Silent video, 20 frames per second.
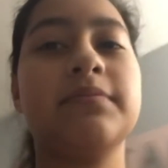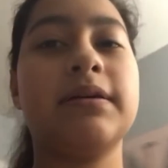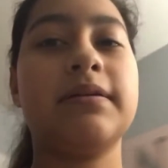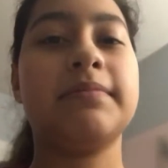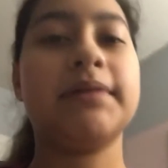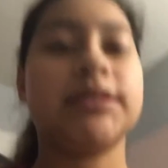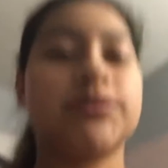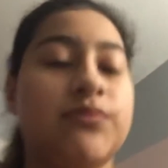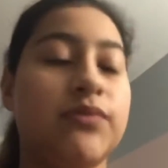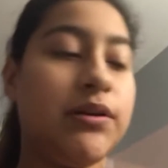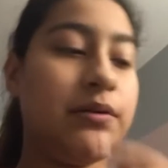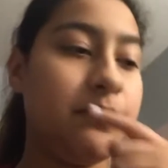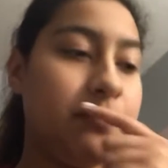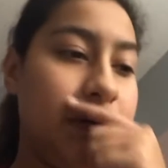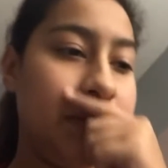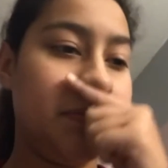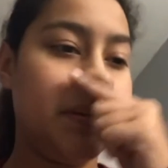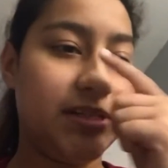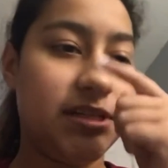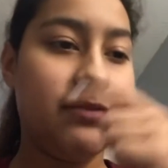my best friend
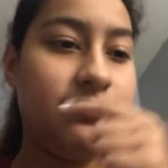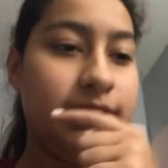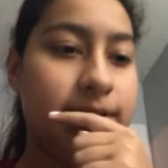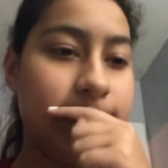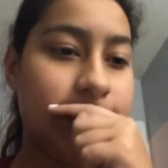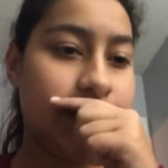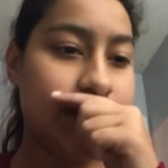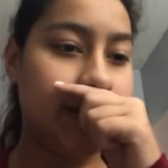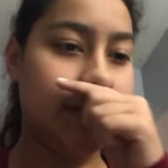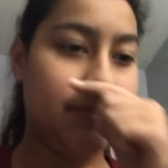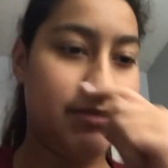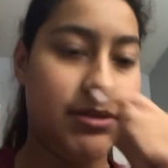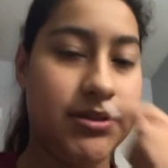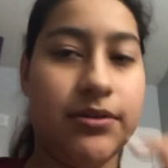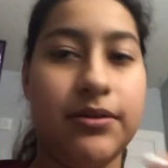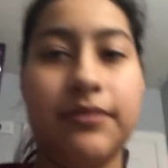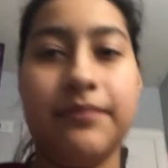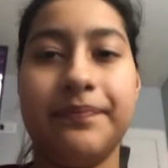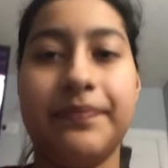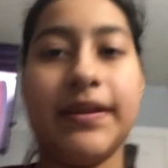Brie, but she fell asleep,
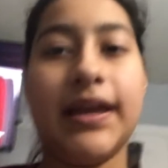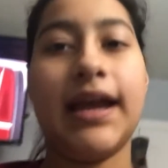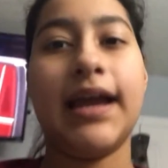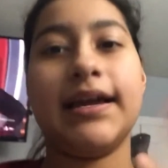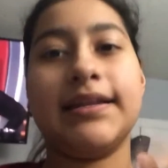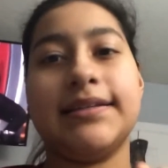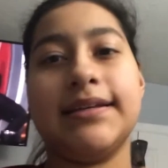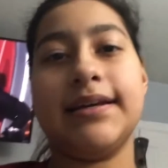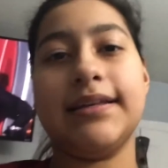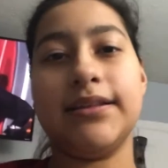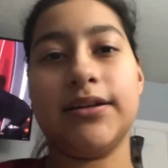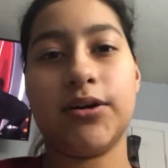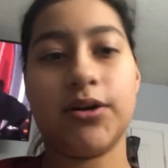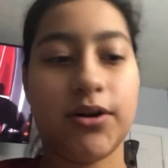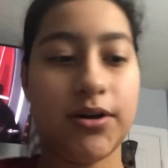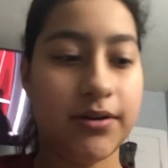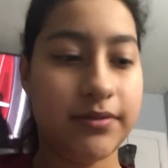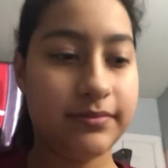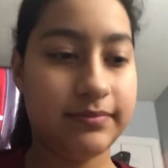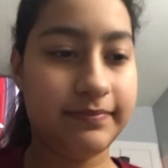so I had to end the
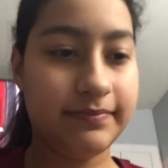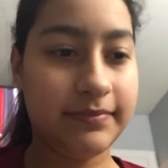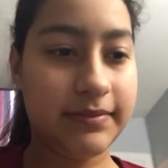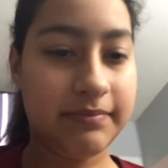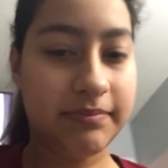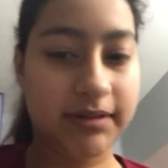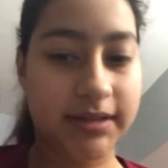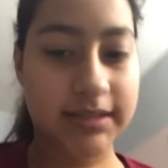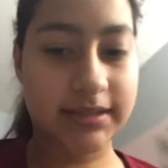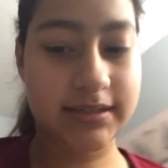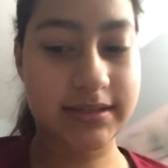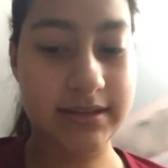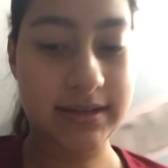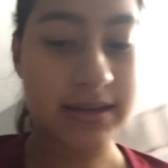call. Plus,